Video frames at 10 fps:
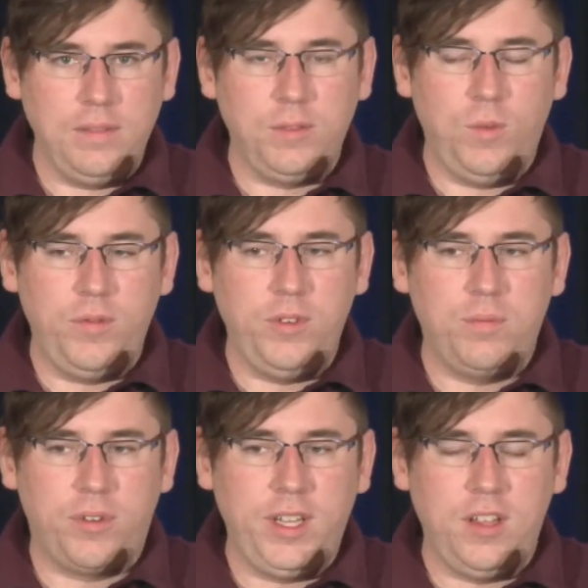If you
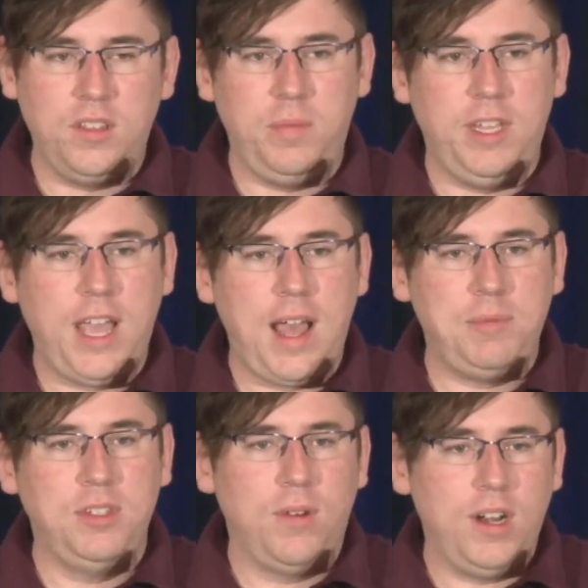preload the
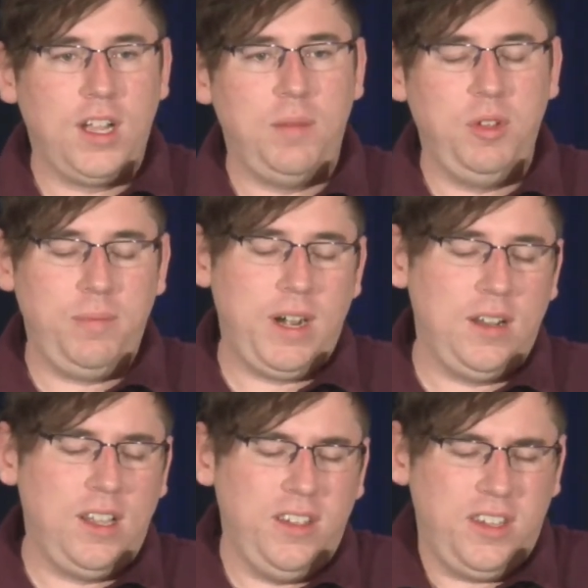PCAPs and run a couple in
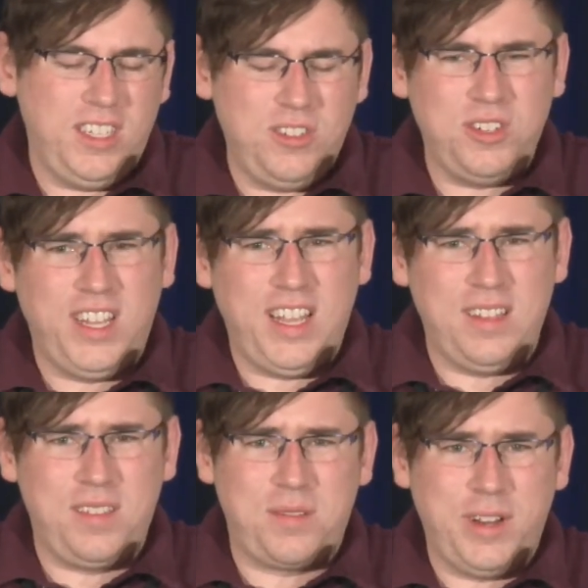parallel, you can usually
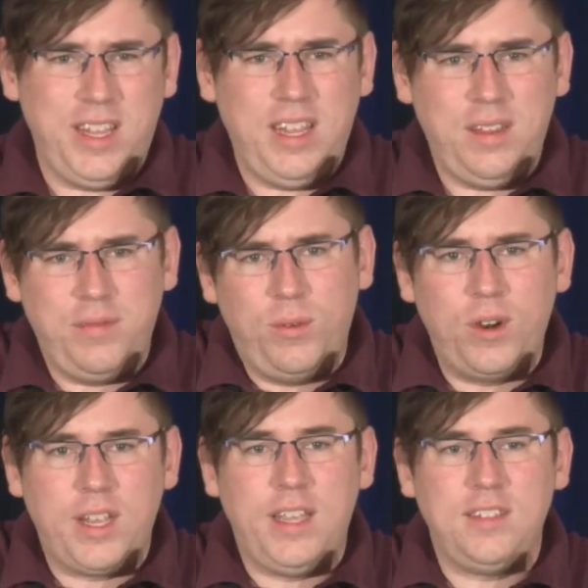get
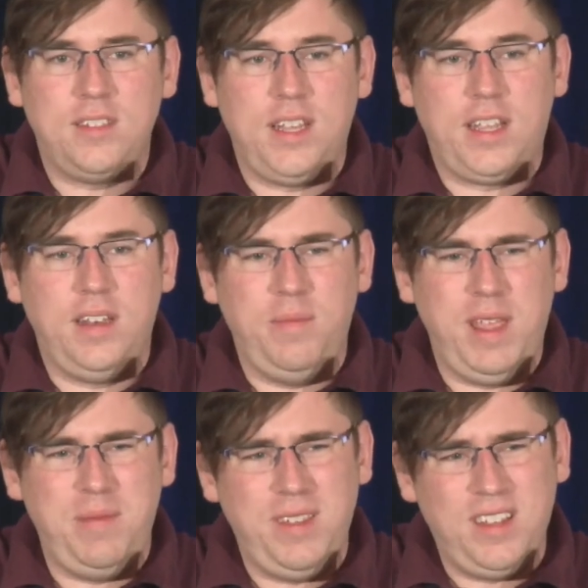3-4 gigs a second,
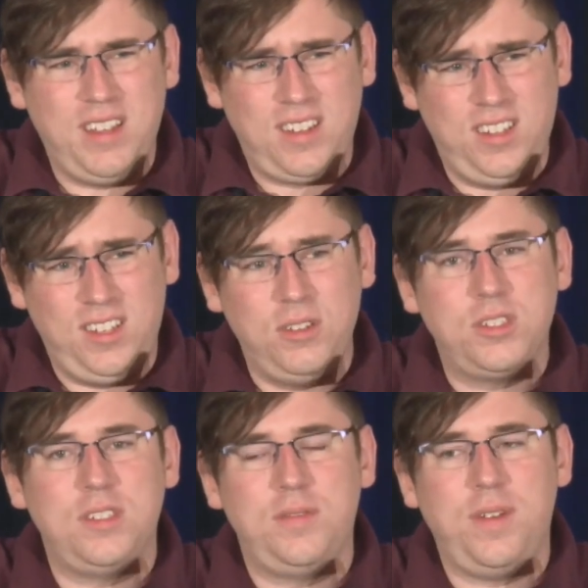maybe
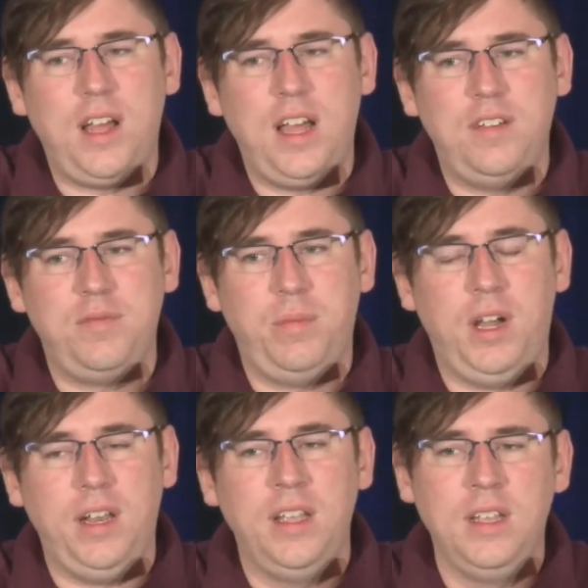close to 5,
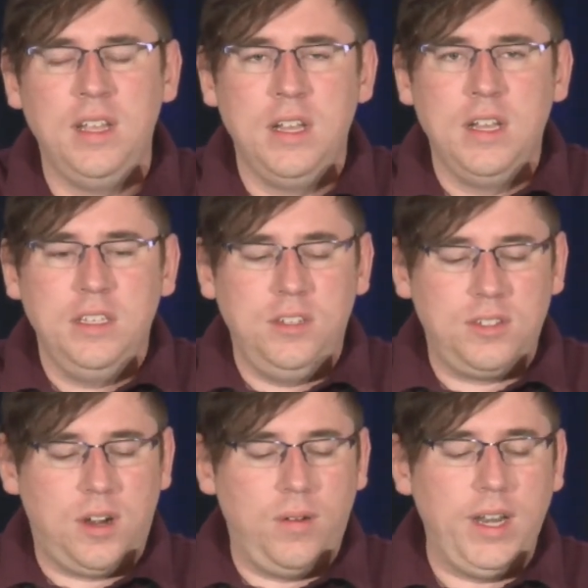but you
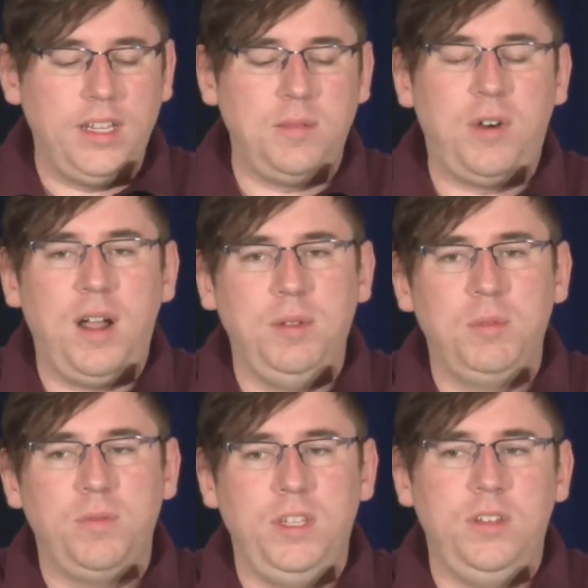start running into
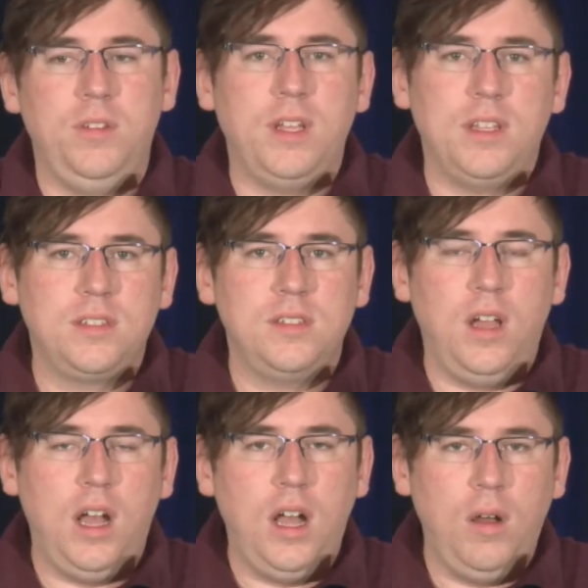problems when you do this.
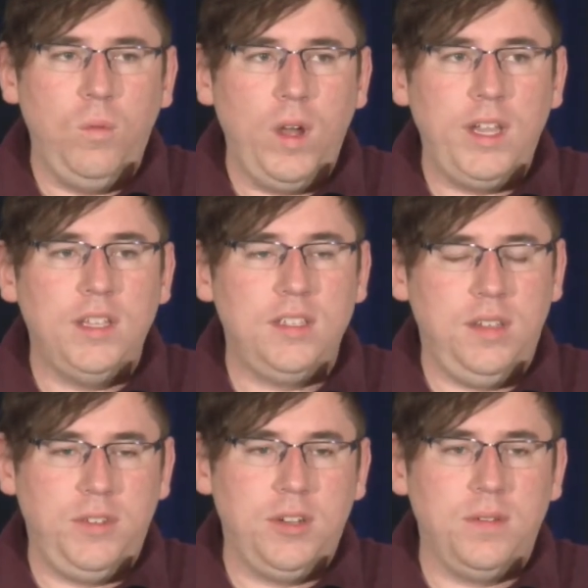One is
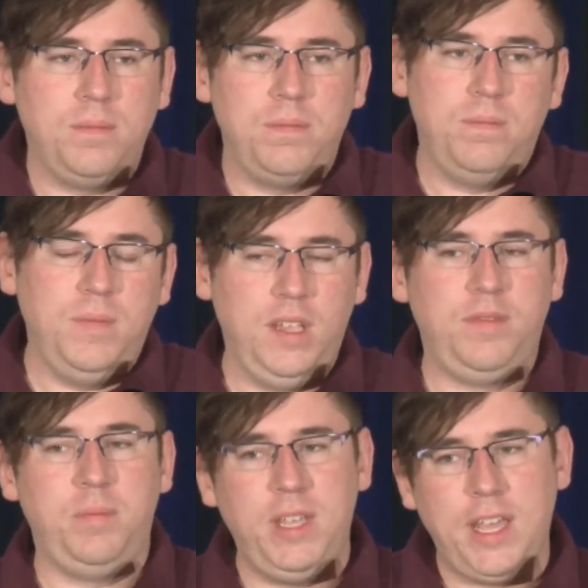if
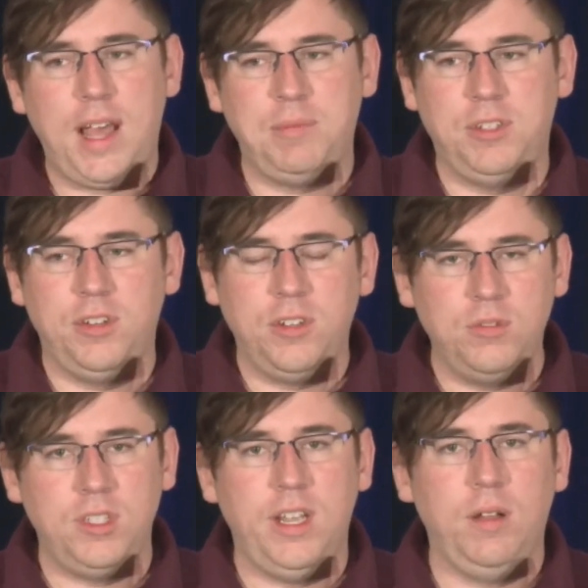the PCAPs you're
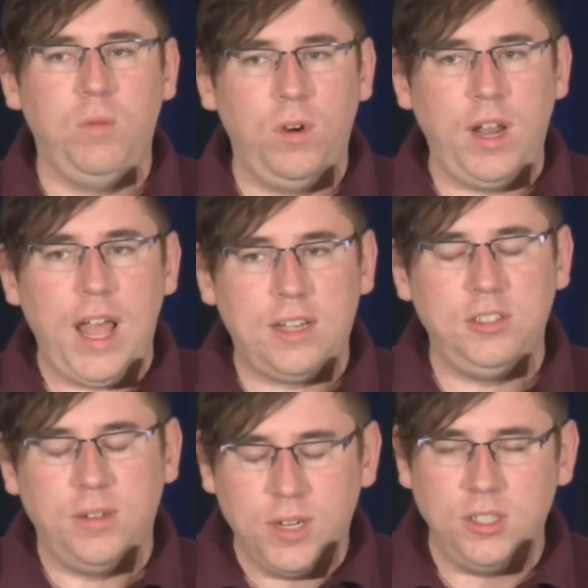using weren't
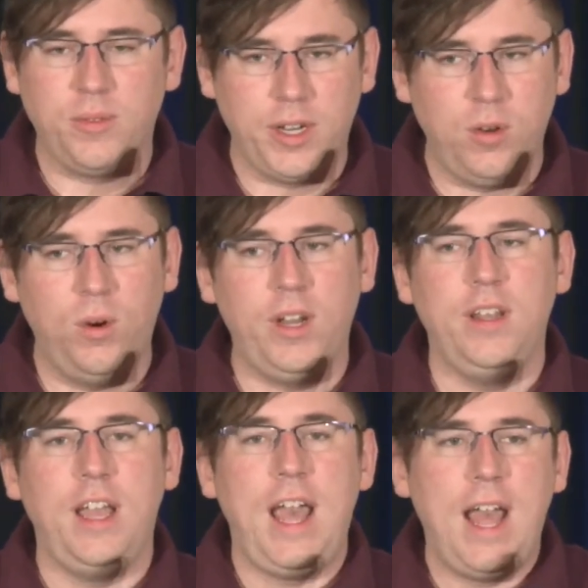actually originally
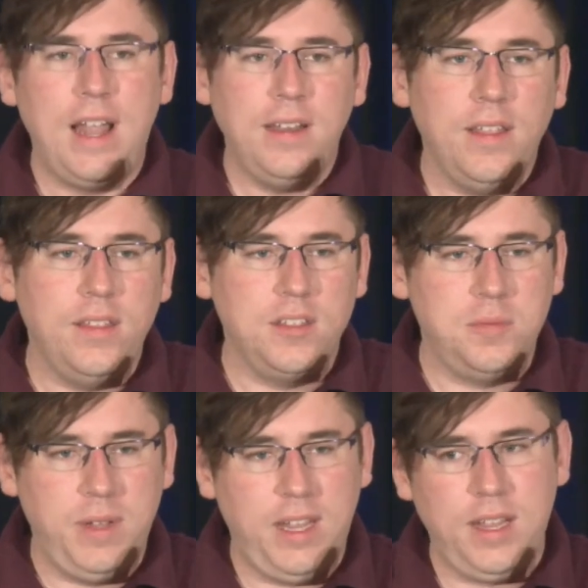recorded at the
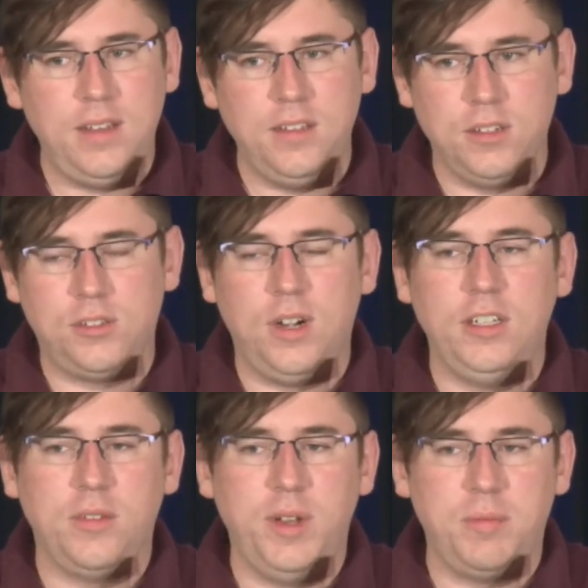speed you're
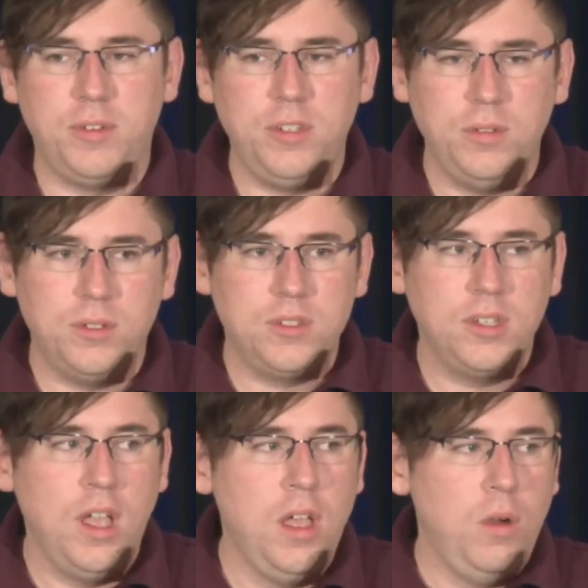trying to reproduce,
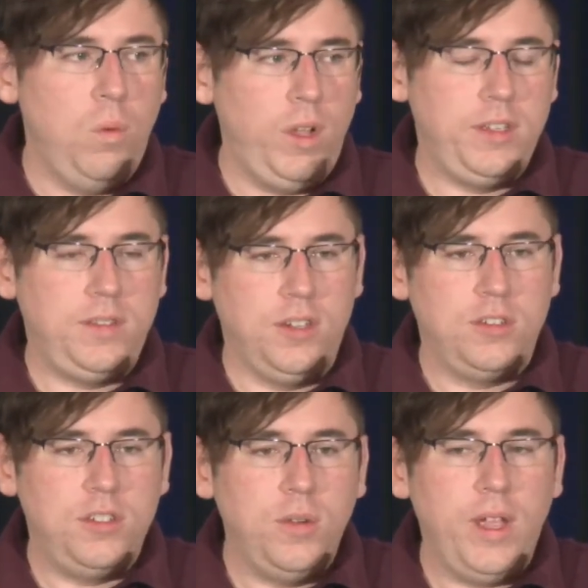what you're
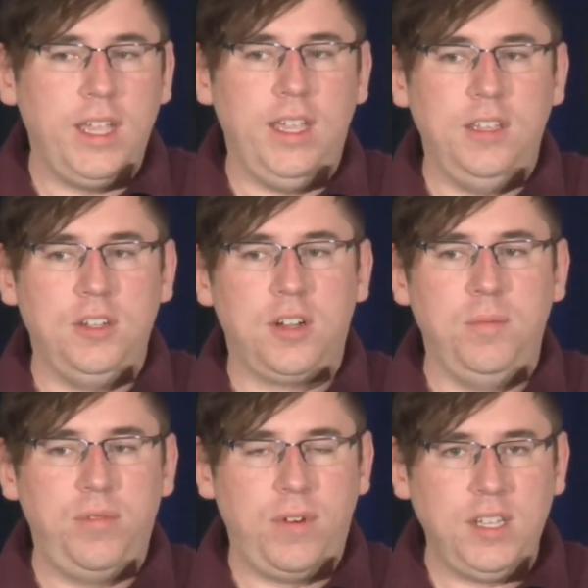doing is you're
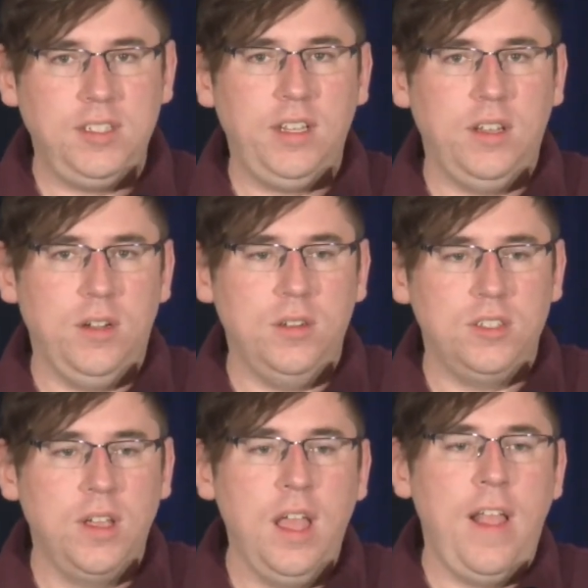compressing
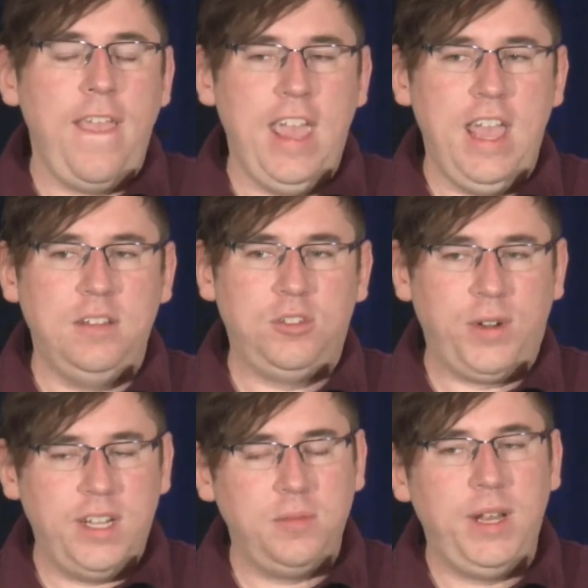those and
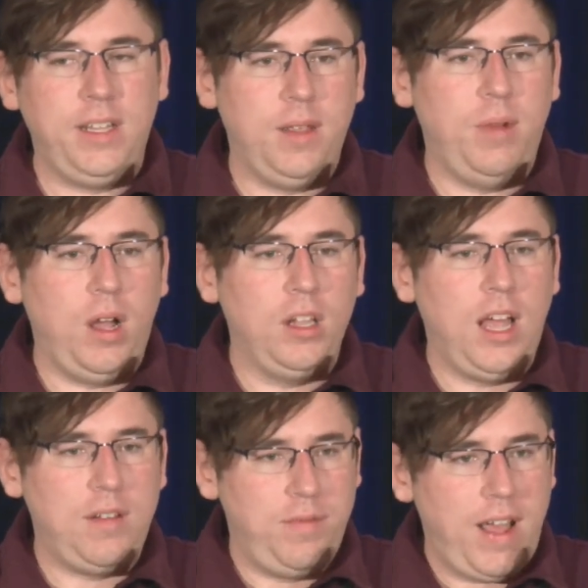transmitting them a
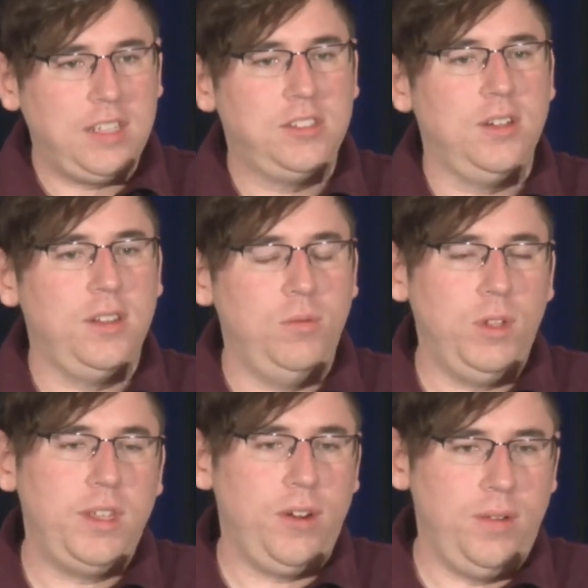lot faster than
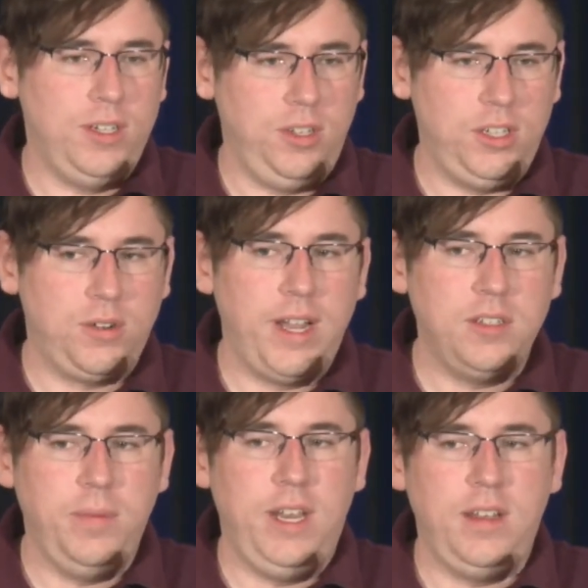what they were originally
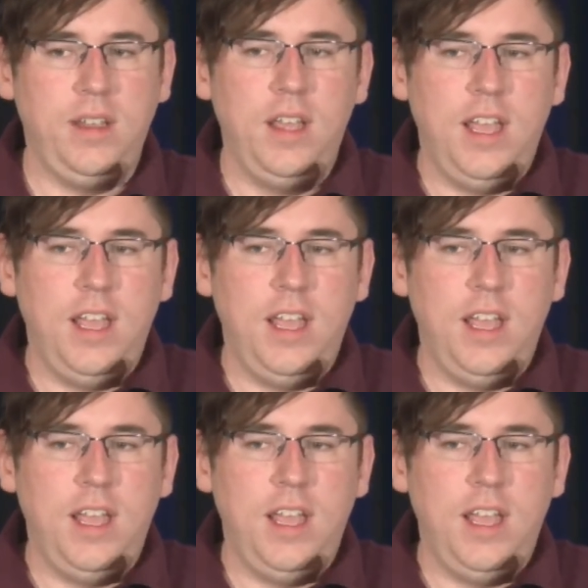transmitted.